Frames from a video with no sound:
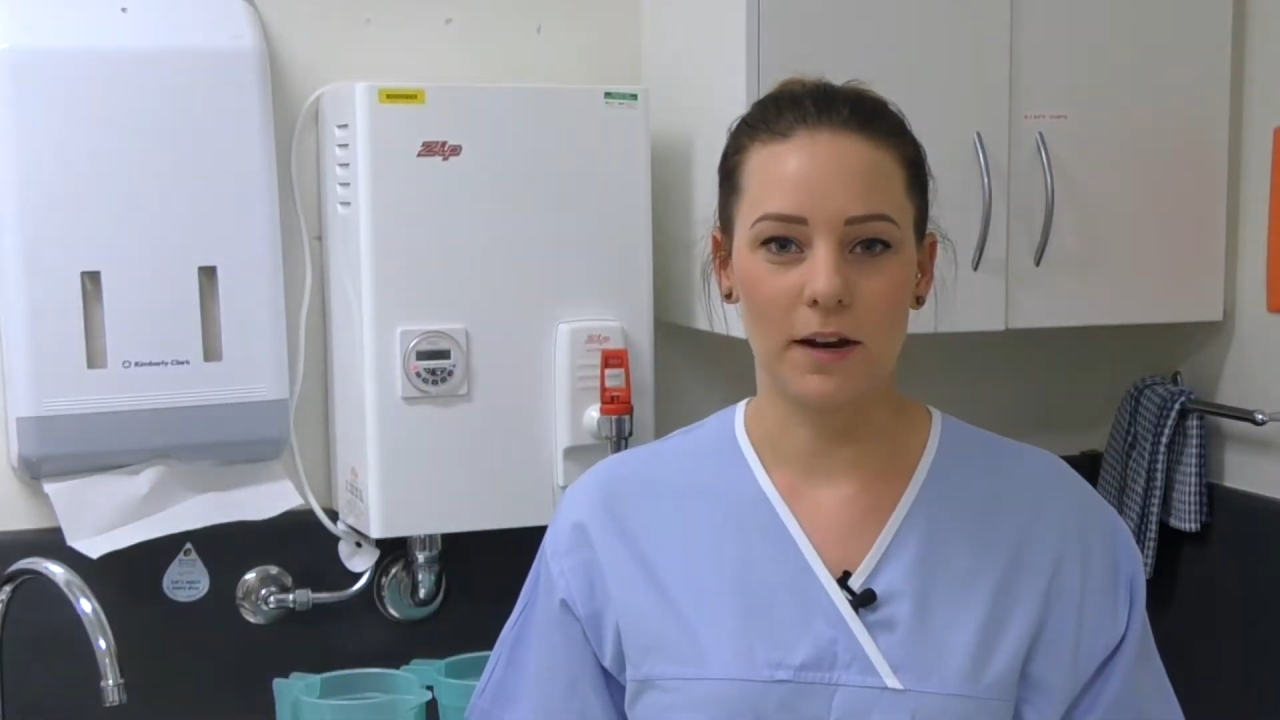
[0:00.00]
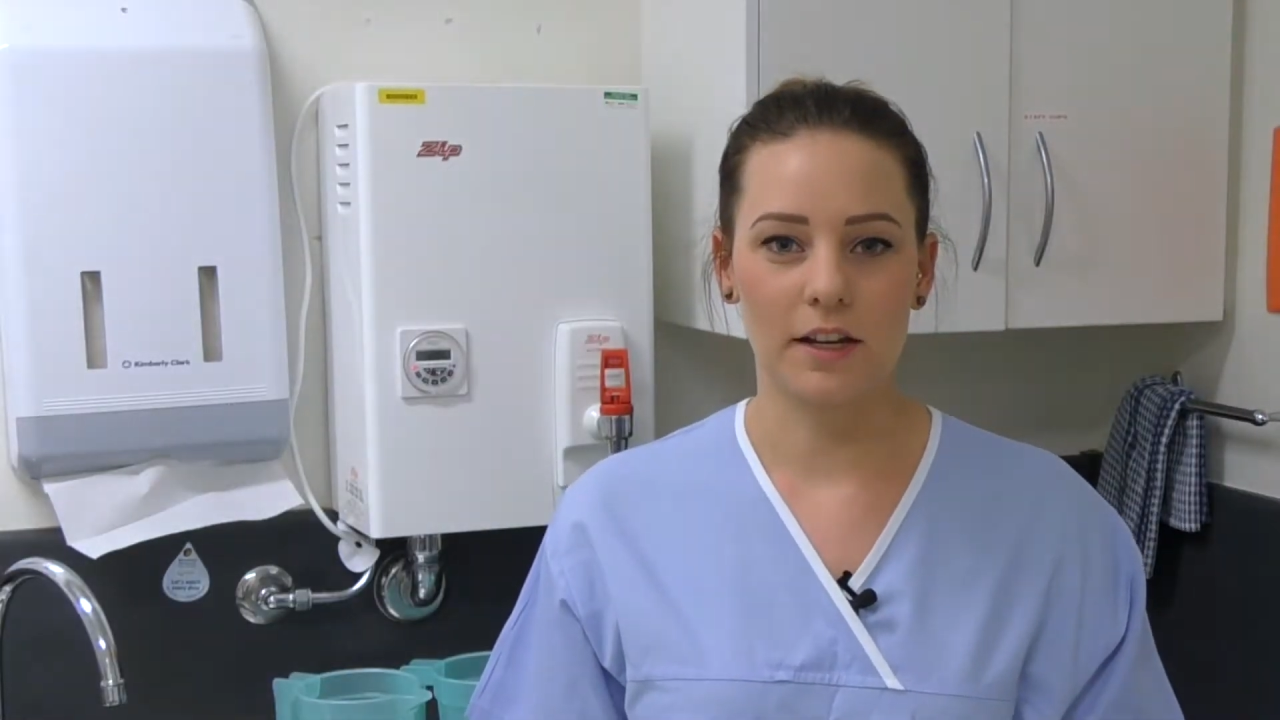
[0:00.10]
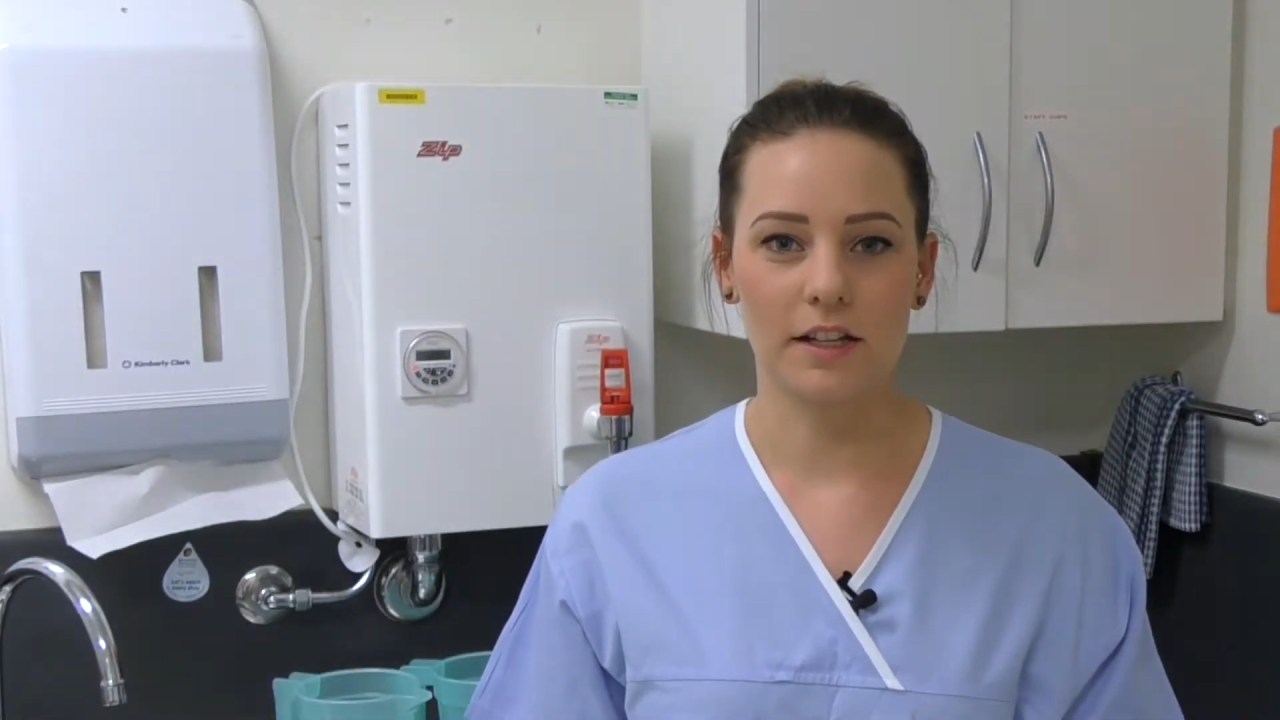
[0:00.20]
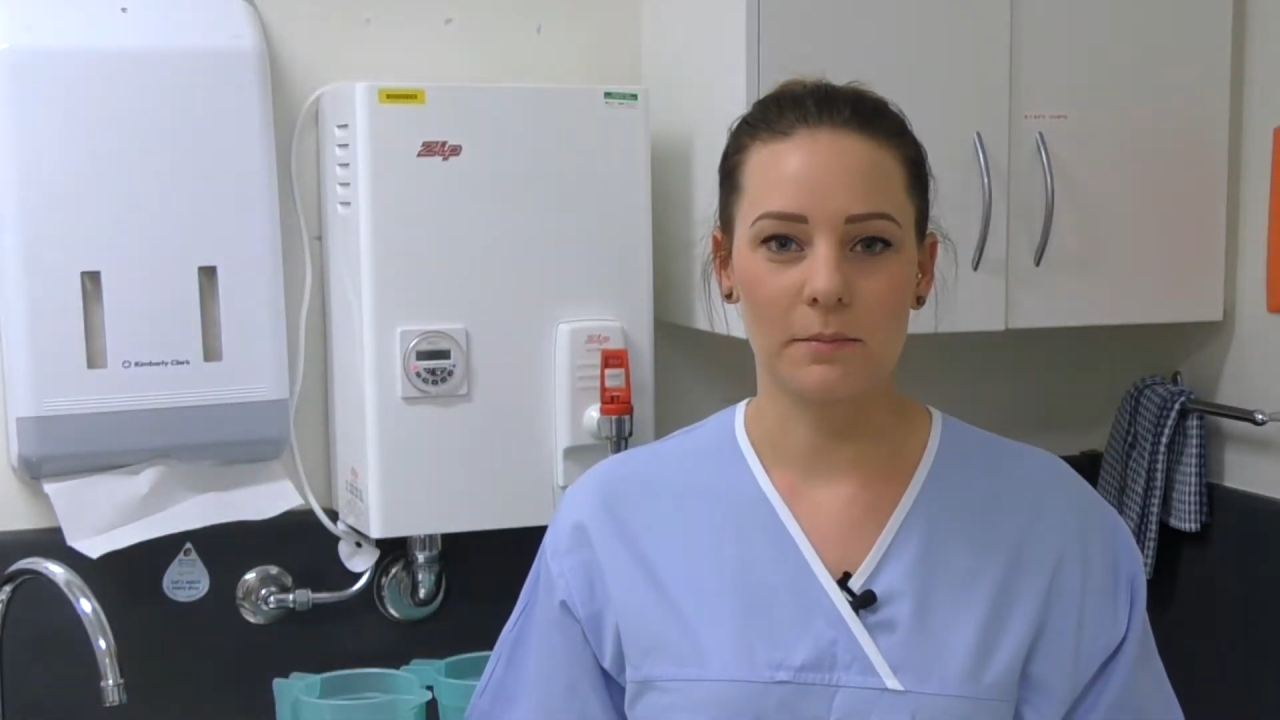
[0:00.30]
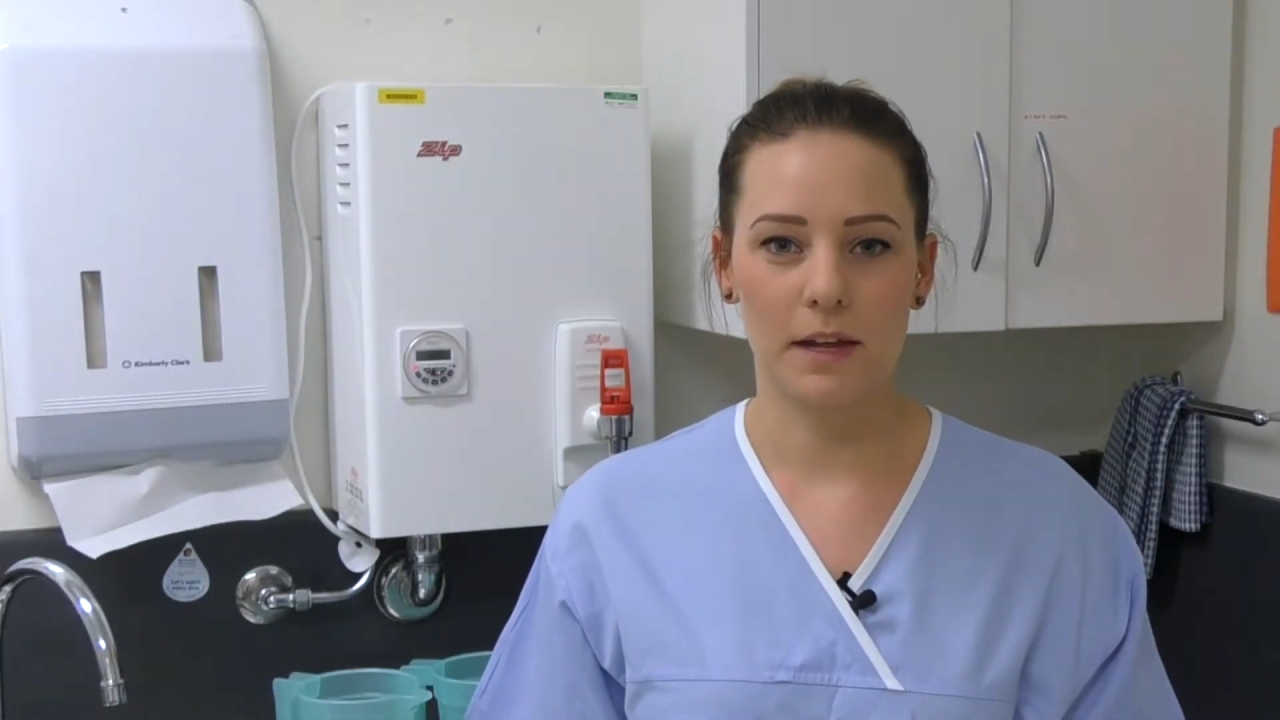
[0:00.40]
regular